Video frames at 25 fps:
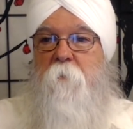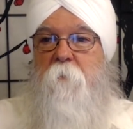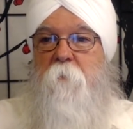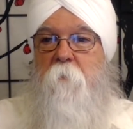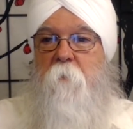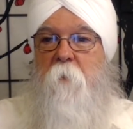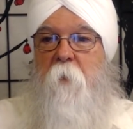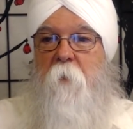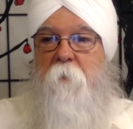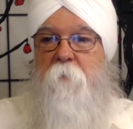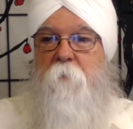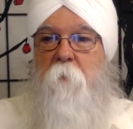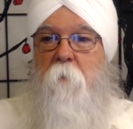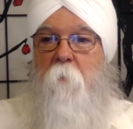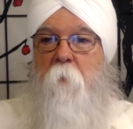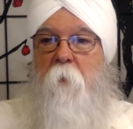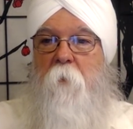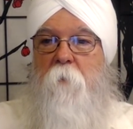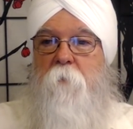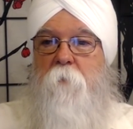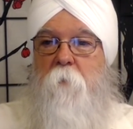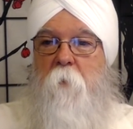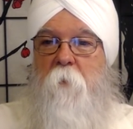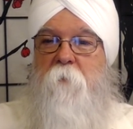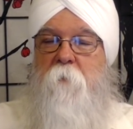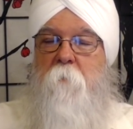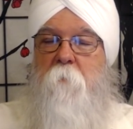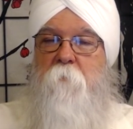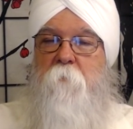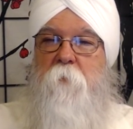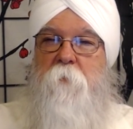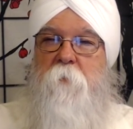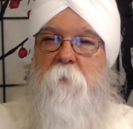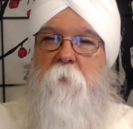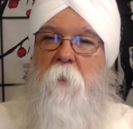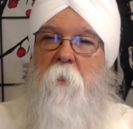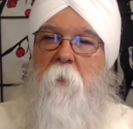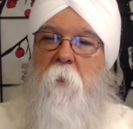So that's a great choice. I'm
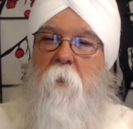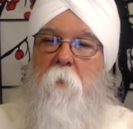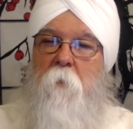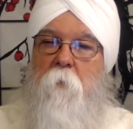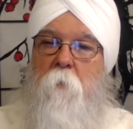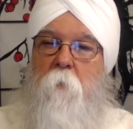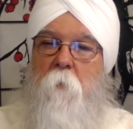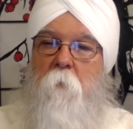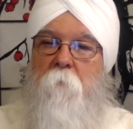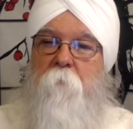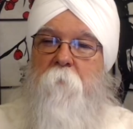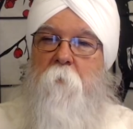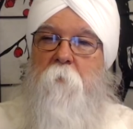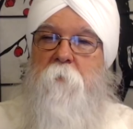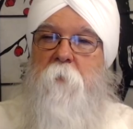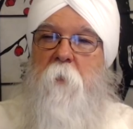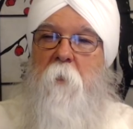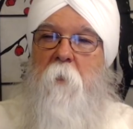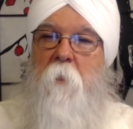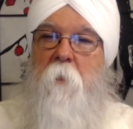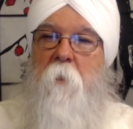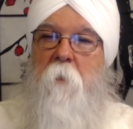just thinking through if there's